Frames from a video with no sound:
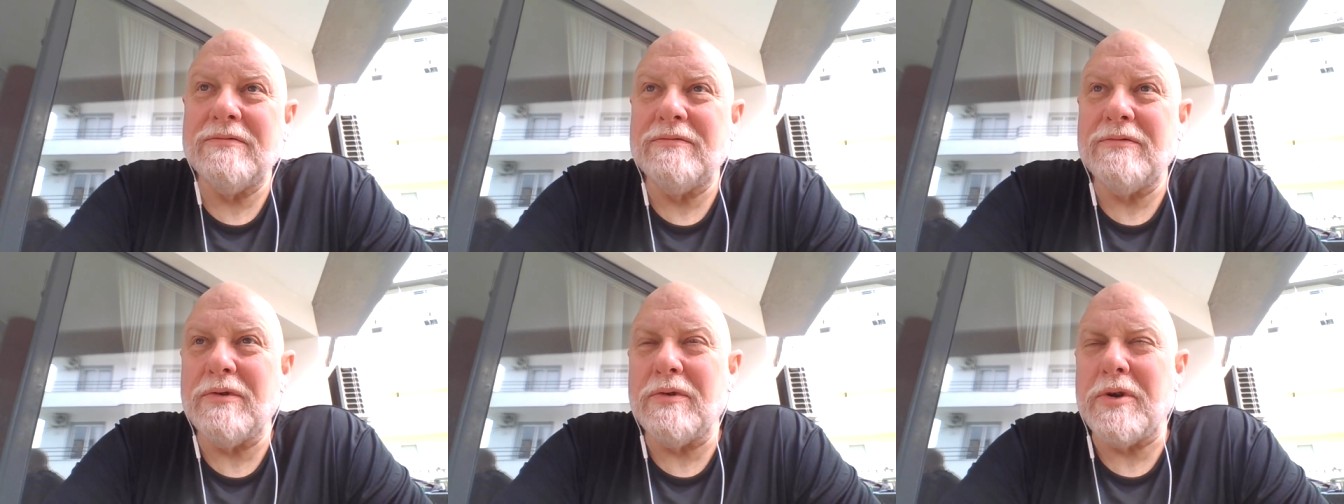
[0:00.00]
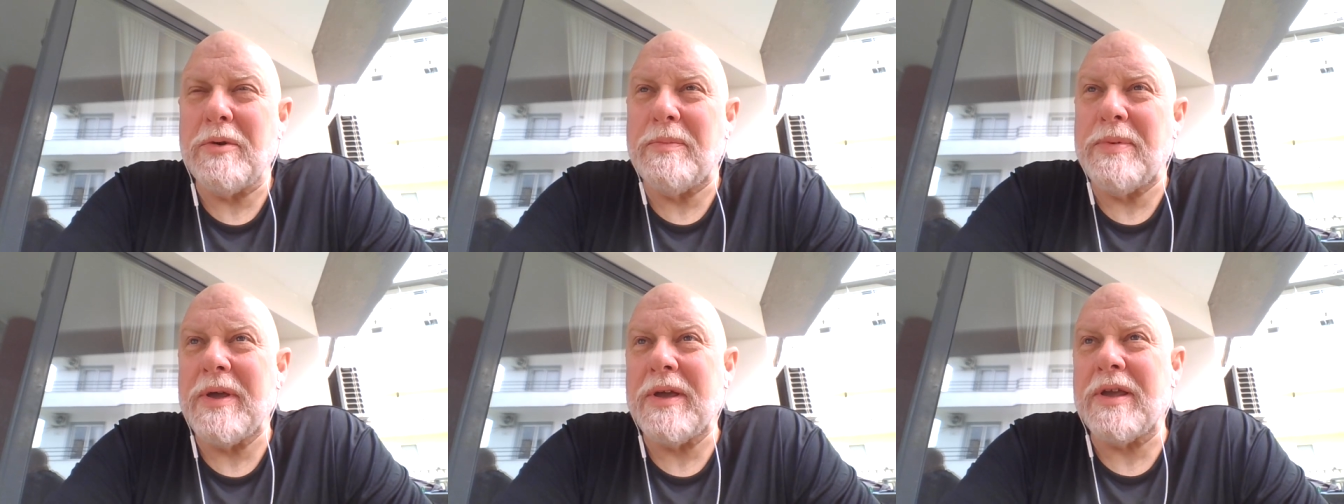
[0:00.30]
were
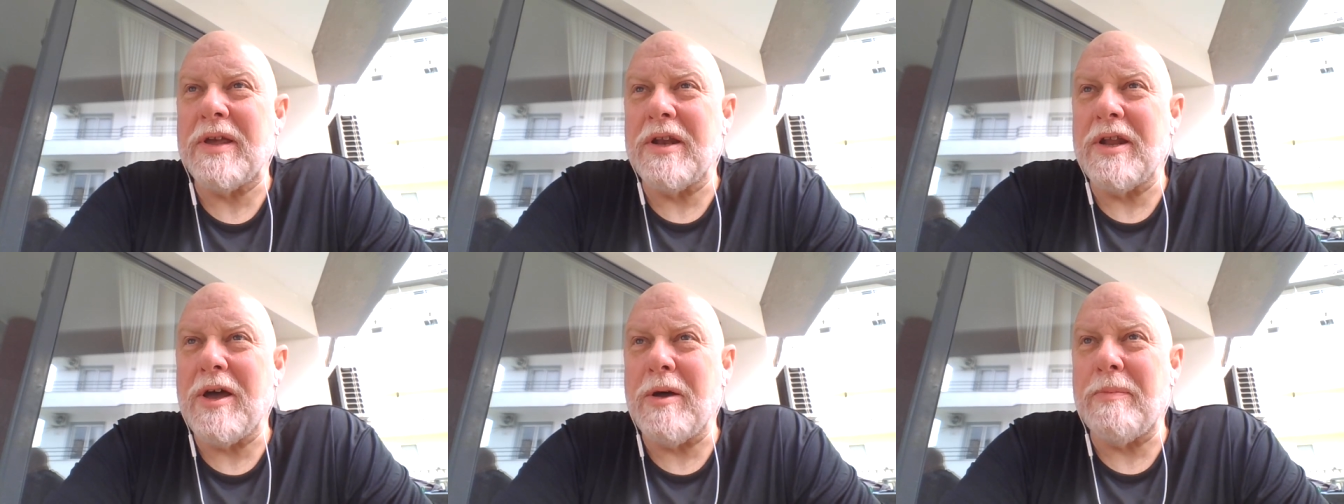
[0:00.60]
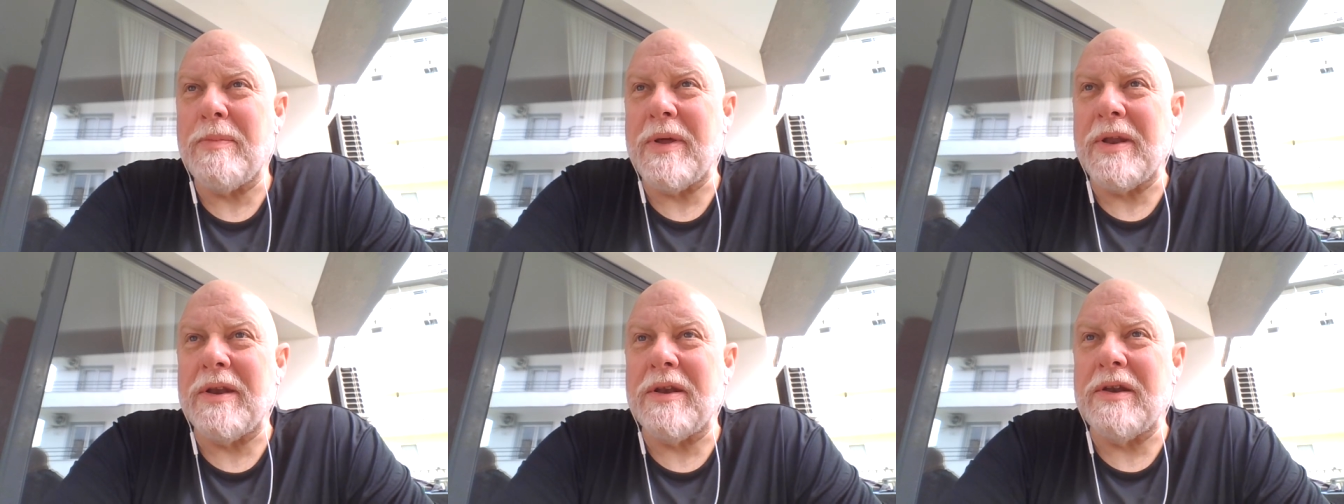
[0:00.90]
to pick it
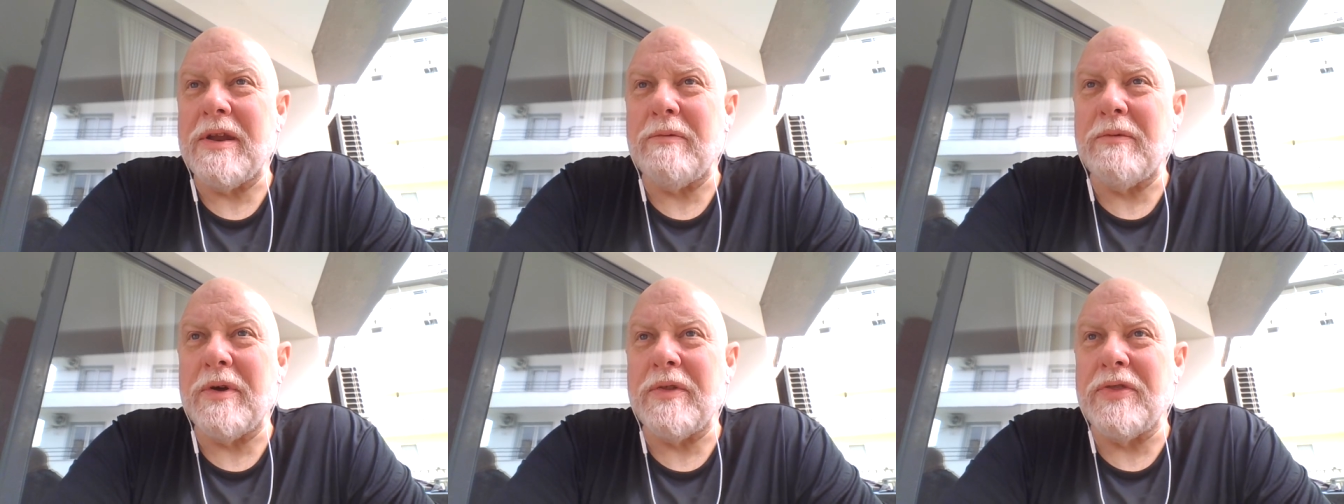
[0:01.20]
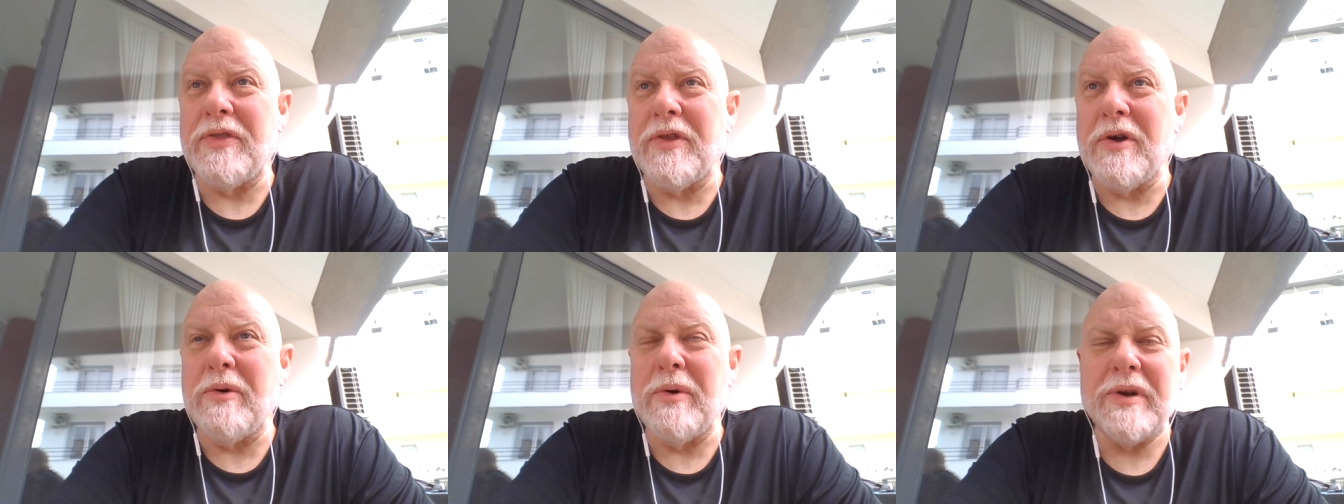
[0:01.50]
up and
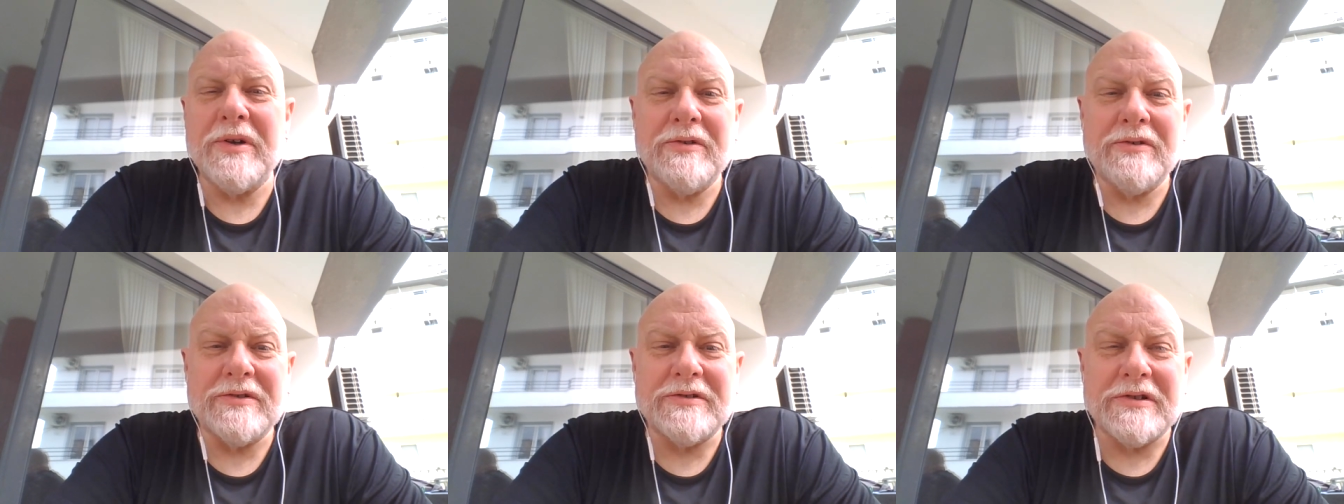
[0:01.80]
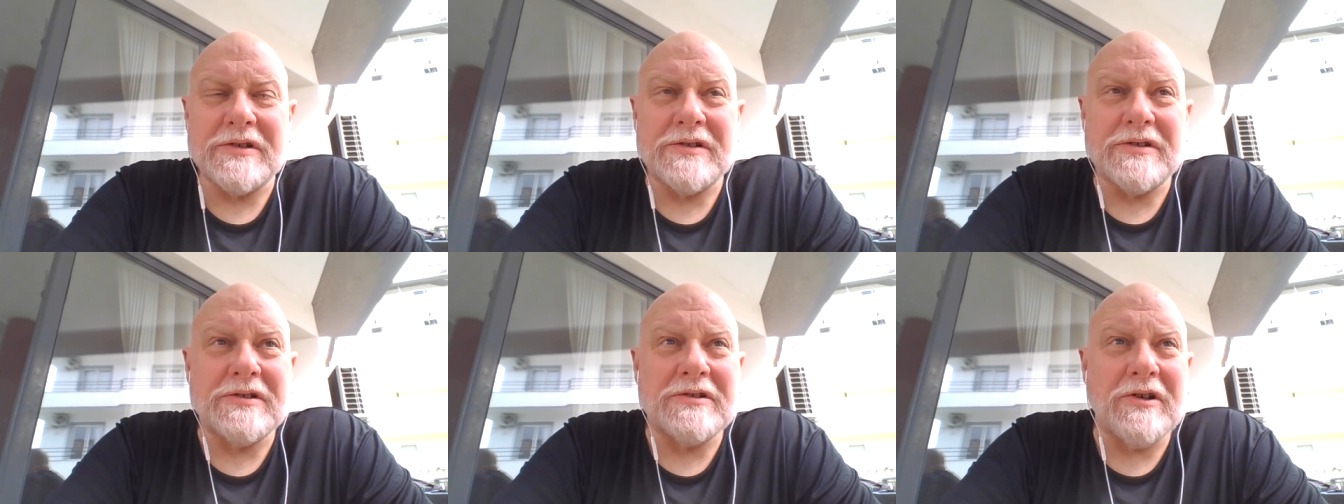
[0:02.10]
with no interest
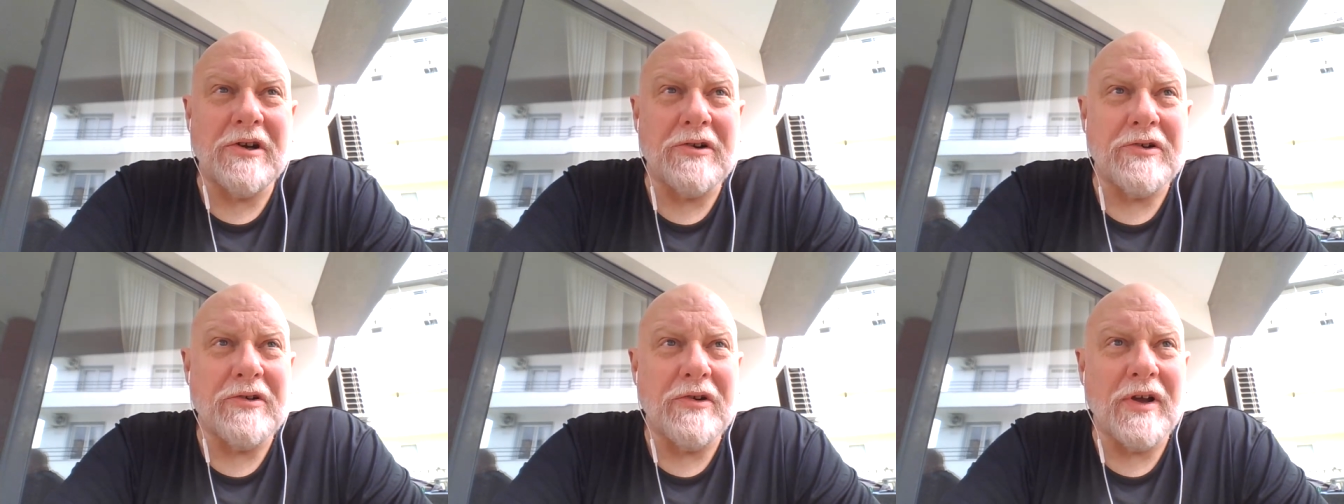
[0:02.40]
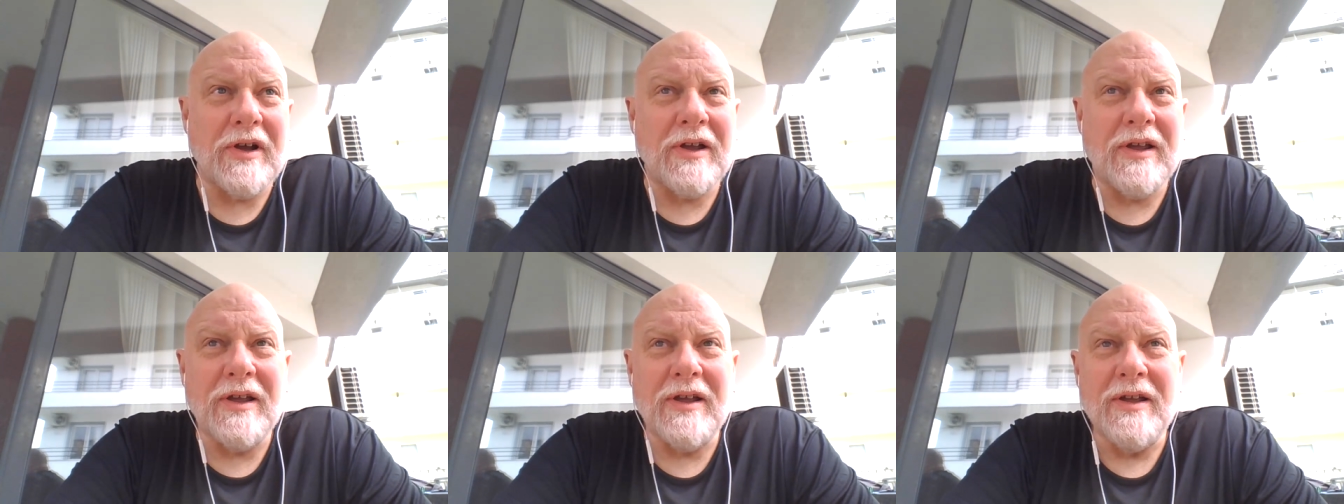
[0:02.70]
in Star
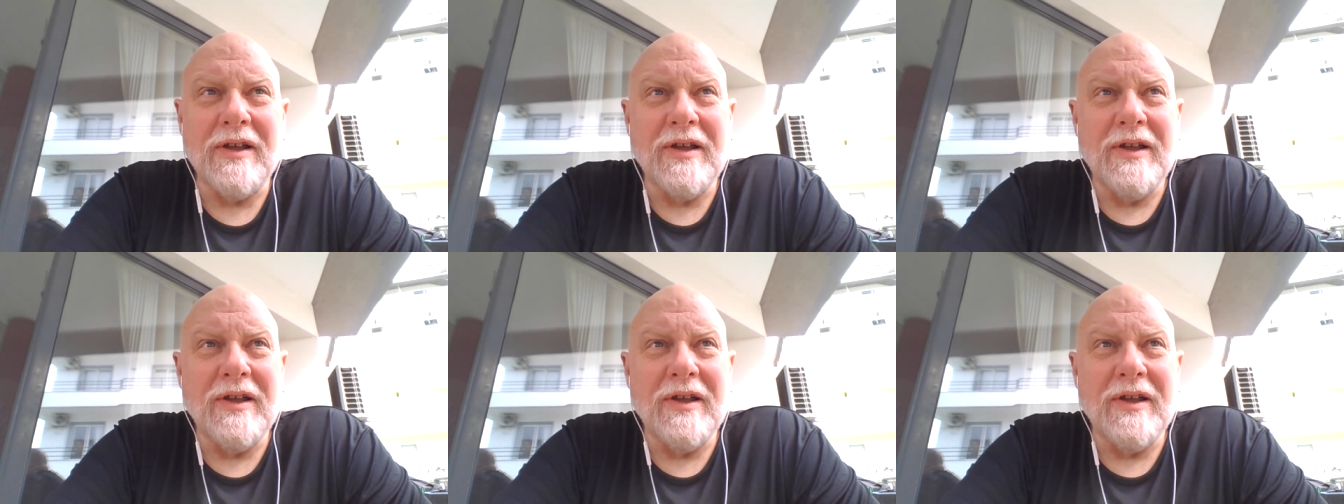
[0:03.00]
Trek,